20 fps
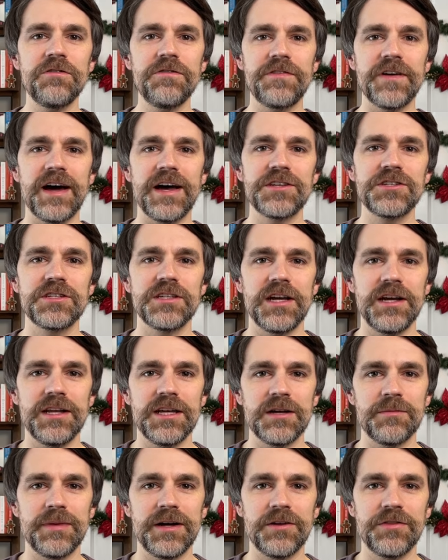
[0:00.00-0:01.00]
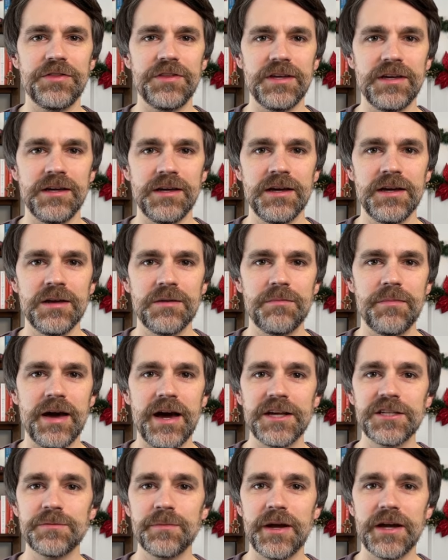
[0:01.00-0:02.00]
fascinating about the
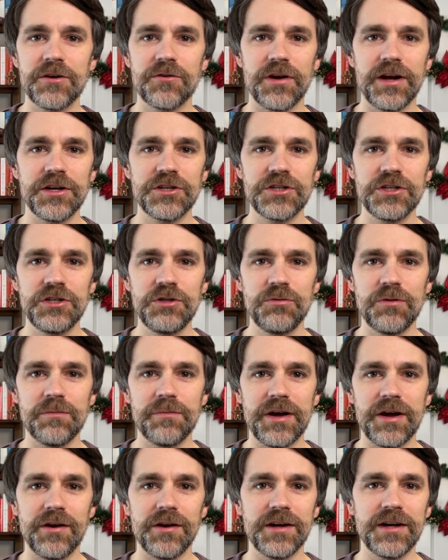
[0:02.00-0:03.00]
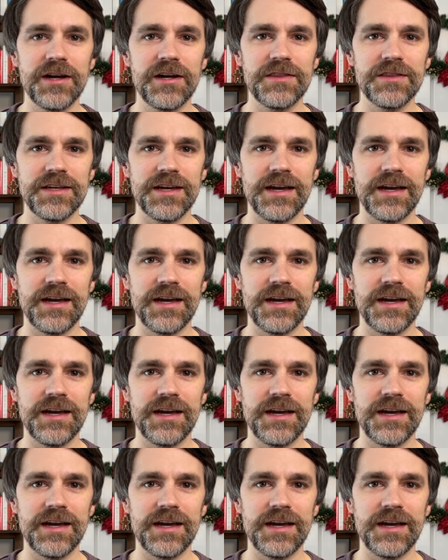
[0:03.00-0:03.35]
mass migration to America in the